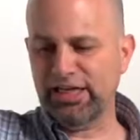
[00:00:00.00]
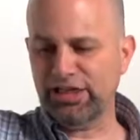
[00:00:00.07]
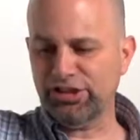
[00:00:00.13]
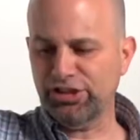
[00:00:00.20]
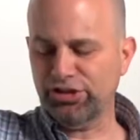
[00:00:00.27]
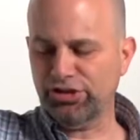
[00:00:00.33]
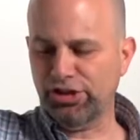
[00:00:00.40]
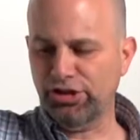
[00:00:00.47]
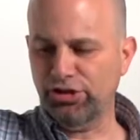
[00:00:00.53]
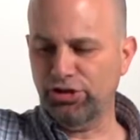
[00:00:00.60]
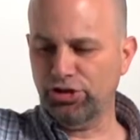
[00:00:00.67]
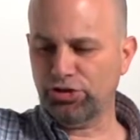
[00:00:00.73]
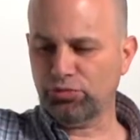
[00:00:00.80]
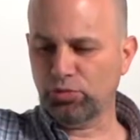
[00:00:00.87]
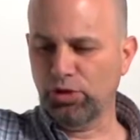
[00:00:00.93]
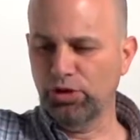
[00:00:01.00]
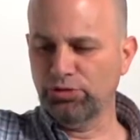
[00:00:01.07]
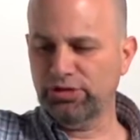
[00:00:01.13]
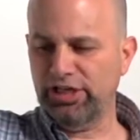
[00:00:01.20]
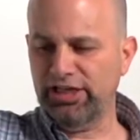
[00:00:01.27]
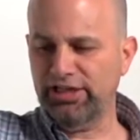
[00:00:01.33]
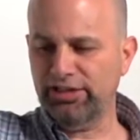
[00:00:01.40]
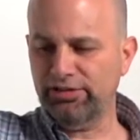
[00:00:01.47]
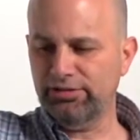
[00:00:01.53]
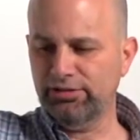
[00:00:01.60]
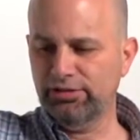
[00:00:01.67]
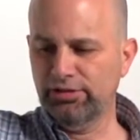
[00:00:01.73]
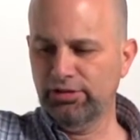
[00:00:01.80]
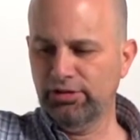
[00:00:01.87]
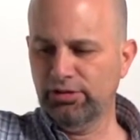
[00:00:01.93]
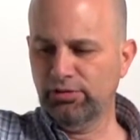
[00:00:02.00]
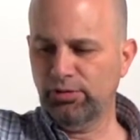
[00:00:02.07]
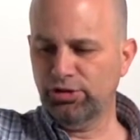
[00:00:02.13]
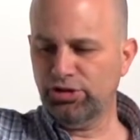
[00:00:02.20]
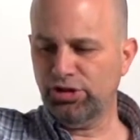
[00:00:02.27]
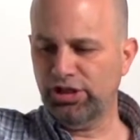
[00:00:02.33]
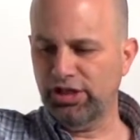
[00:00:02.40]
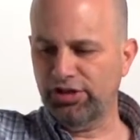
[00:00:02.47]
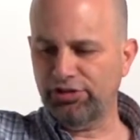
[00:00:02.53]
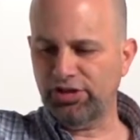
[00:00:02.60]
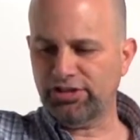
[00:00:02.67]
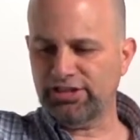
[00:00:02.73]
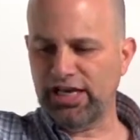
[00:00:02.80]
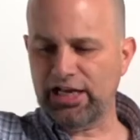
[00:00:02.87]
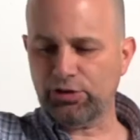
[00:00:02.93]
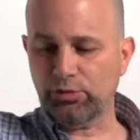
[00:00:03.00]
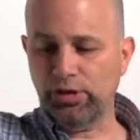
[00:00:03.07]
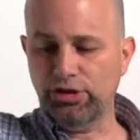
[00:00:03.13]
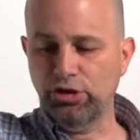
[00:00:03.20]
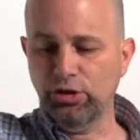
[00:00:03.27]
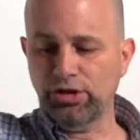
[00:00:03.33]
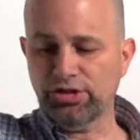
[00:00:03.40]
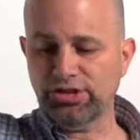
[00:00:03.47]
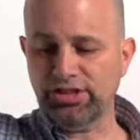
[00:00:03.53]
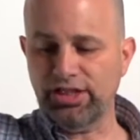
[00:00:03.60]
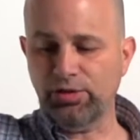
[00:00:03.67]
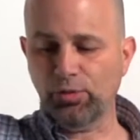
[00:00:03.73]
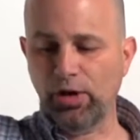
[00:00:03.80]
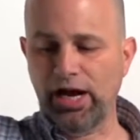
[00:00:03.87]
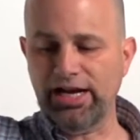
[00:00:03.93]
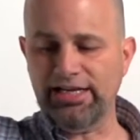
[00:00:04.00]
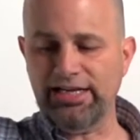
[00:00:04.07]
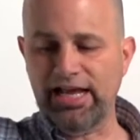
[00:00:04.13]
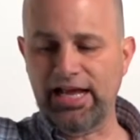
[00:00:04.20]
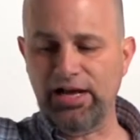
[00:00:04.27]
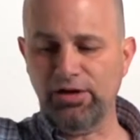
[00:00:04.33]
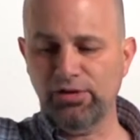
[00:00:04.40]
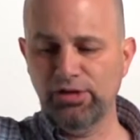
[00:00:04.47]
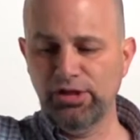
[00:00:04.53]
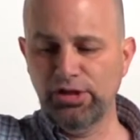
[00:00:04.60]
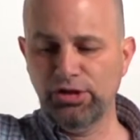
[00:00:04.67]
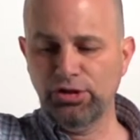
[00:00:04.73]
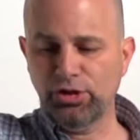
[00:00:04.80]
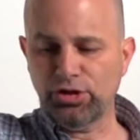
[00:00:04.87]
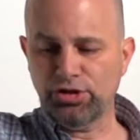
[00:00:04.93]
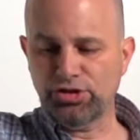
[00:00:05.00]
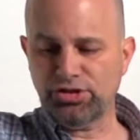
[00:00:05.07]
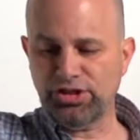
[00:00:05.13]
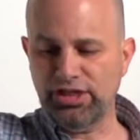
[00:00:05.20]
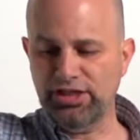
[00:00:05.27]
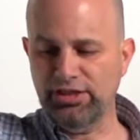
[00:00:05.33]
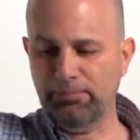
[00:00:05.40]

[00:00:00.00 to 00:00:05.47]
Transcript: I should say. You just rotate it. Once you get it the exact way, you can see right now, you can see the